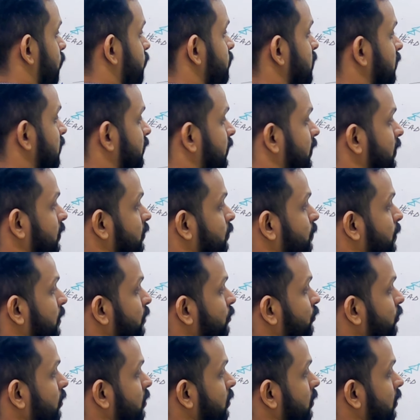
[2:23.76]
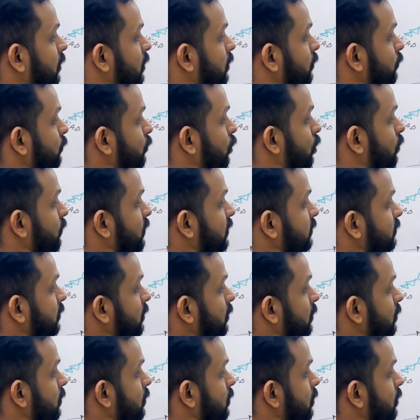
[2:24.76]
if nothing is mentioned, it is always
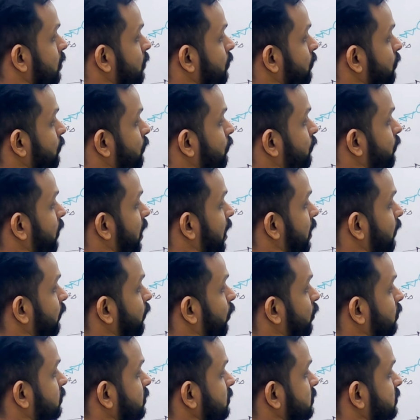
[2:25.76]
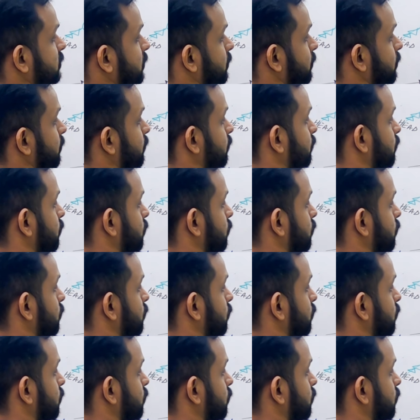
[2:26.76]
a 5-dot system,